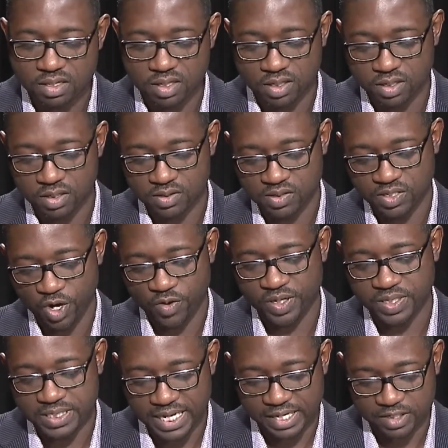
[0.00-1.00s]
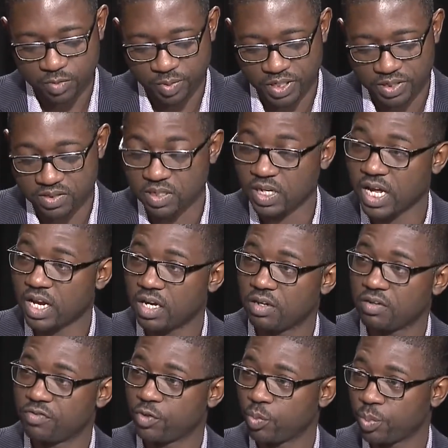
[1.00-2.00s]
the CRE tech space, a lot
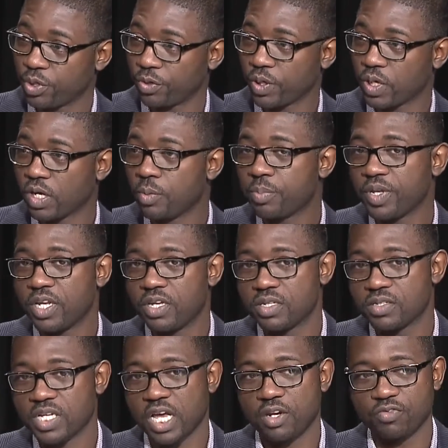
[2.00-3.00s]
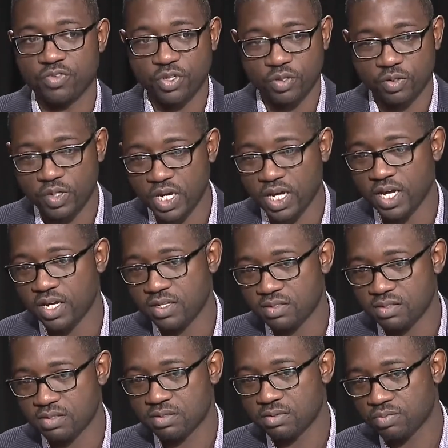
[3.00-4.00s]
of your peer companies kind of view you
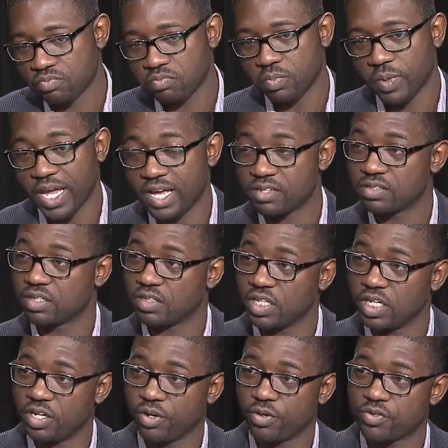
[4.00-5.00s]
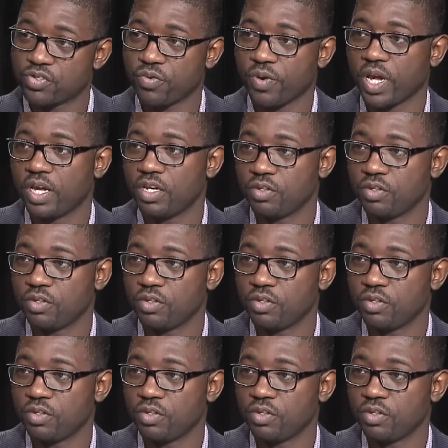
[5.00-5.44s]
guys as the leaders, right?